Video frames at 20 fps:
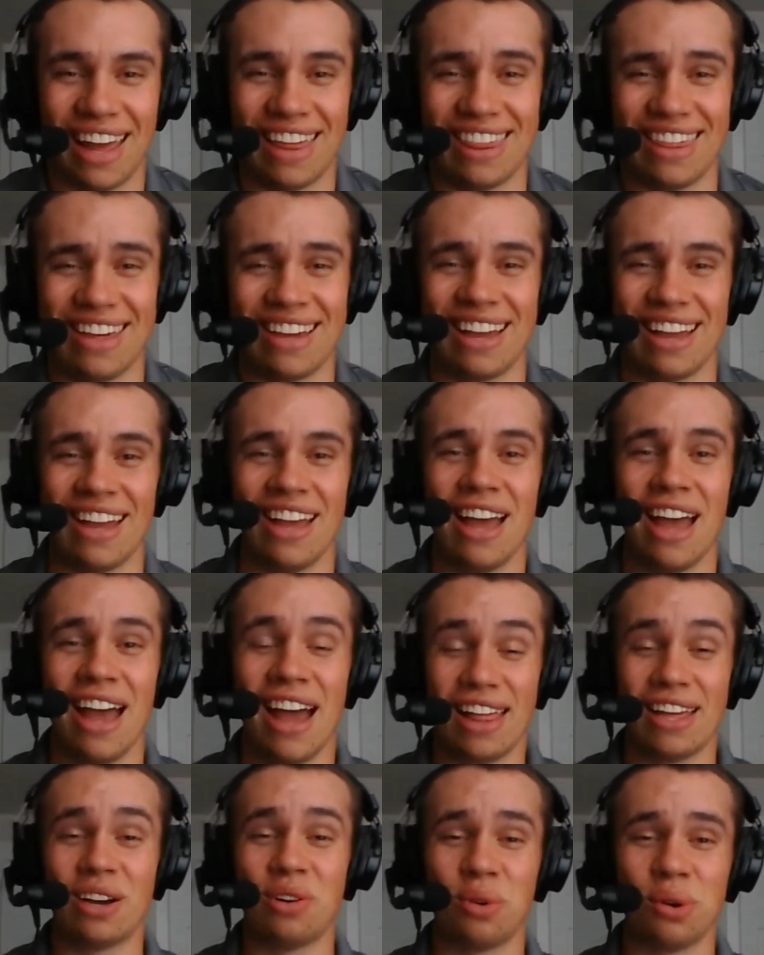I
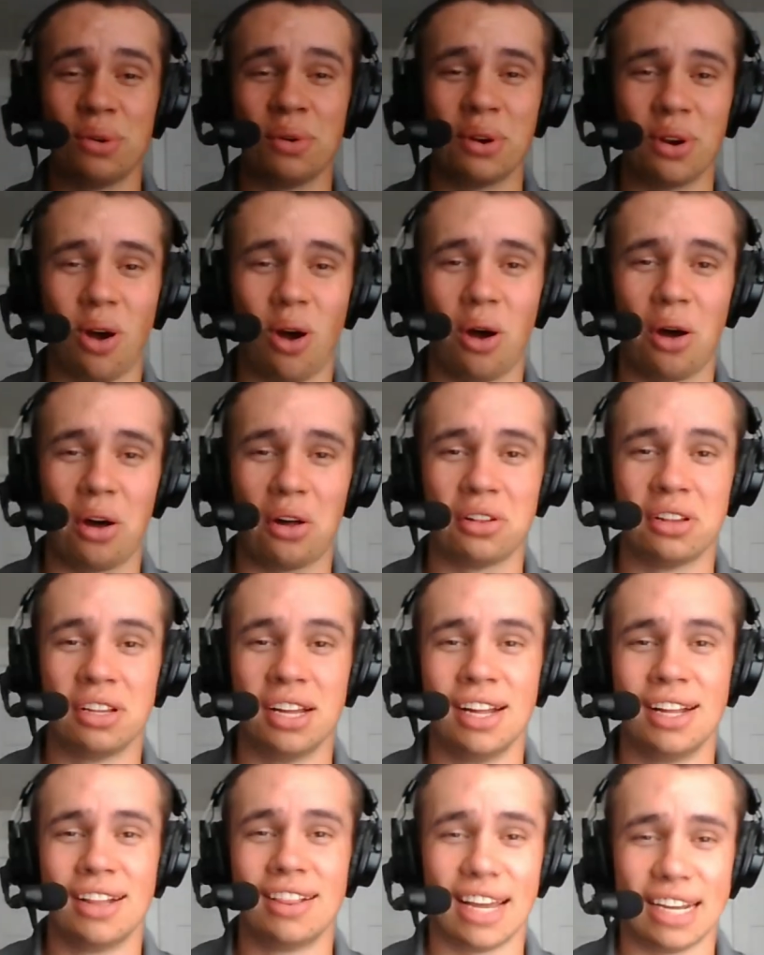think we would
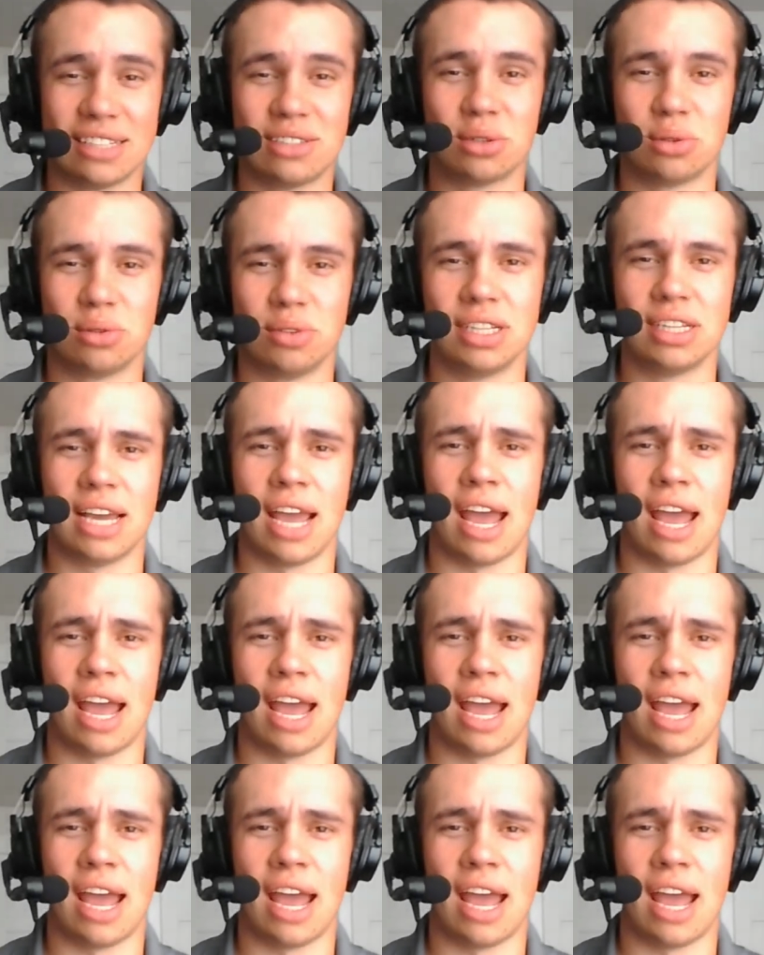all like to